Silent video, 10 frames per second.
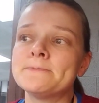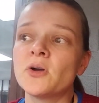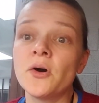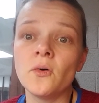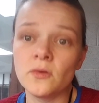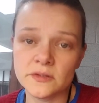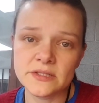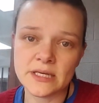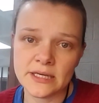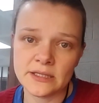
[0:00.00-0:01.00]
goals
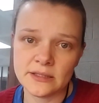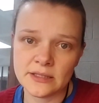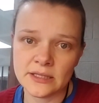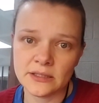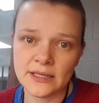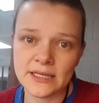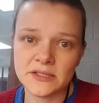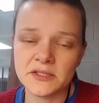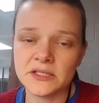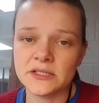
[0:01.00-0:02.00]
that
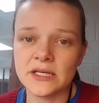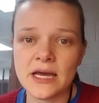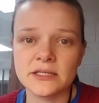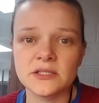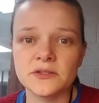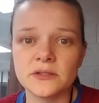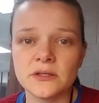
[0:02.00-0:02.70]
KCTCS